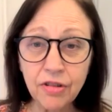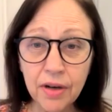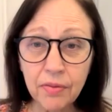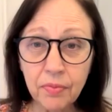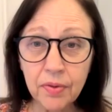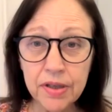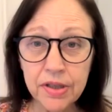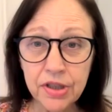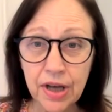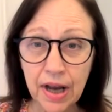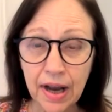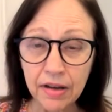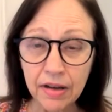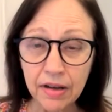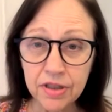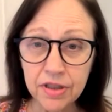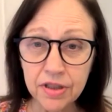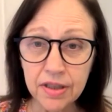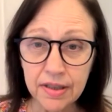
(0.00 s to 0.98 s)
How do I
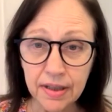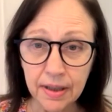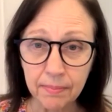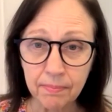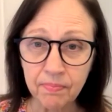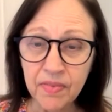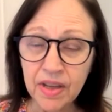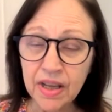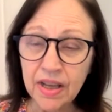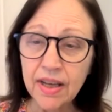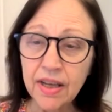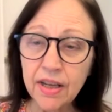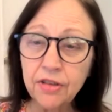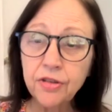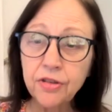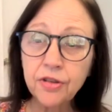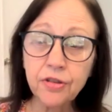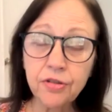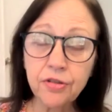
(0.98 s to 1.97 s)
reach out to them?
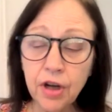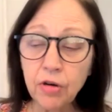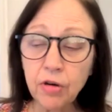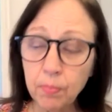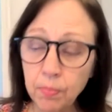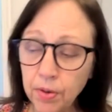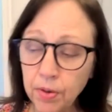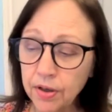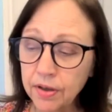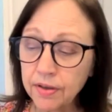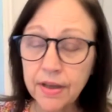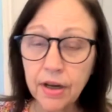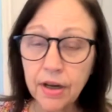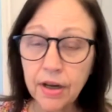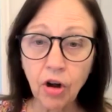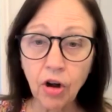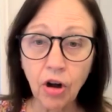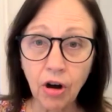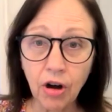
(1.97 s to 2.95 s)
In your
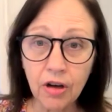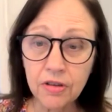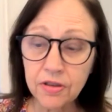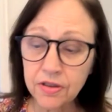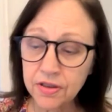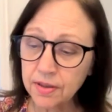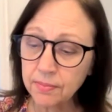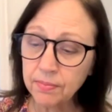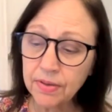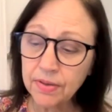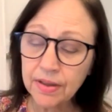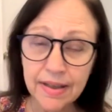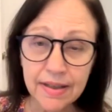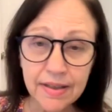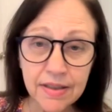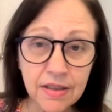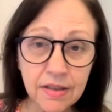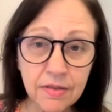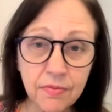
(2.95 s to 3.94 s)
notebook, there are
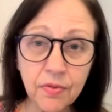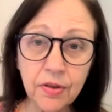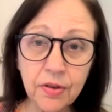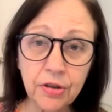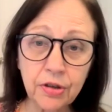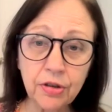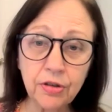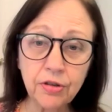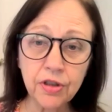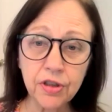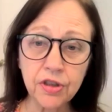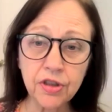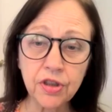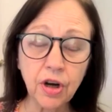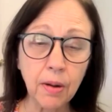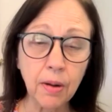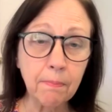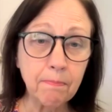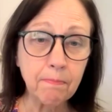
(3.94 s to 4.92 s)
some lists for
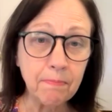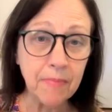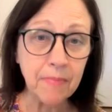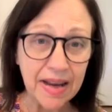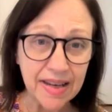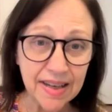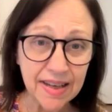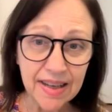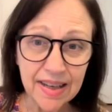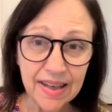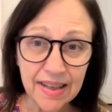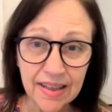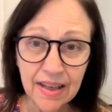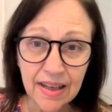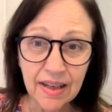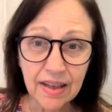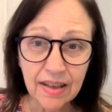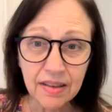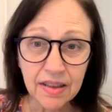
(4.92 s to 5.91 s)
you to start
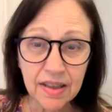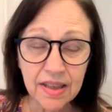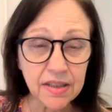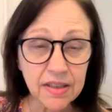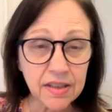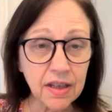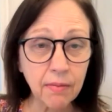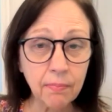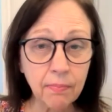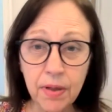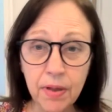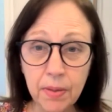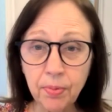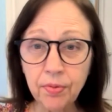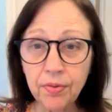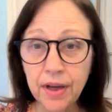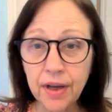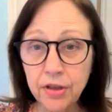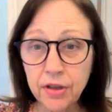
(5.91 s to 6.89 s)
making, list
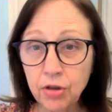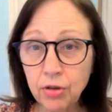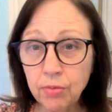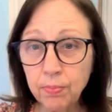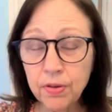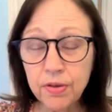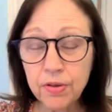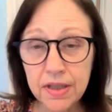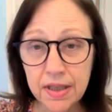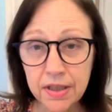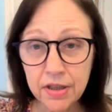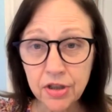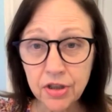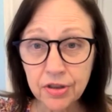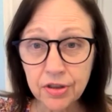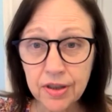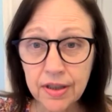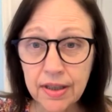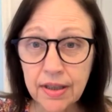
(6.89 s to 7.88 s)
of people that you
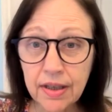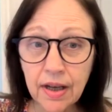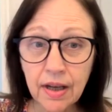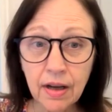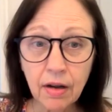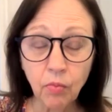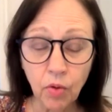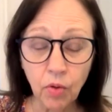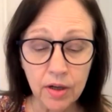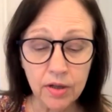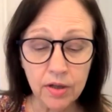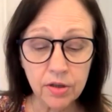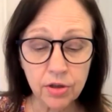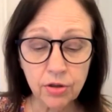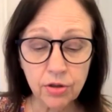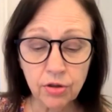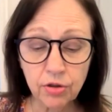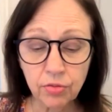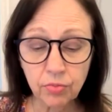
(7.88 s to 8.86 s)
potentially
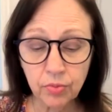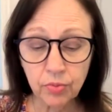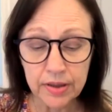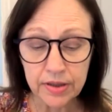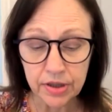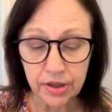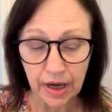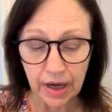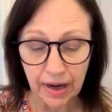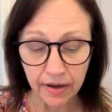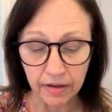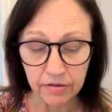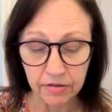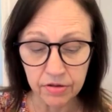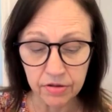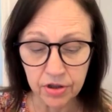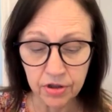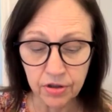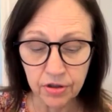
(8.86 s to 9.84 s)
want to reach
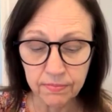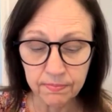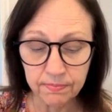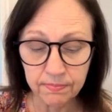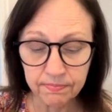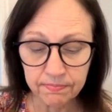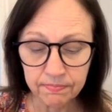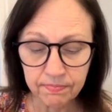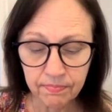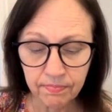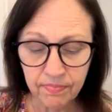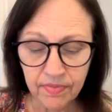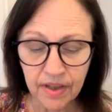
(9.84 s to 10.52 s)
out to.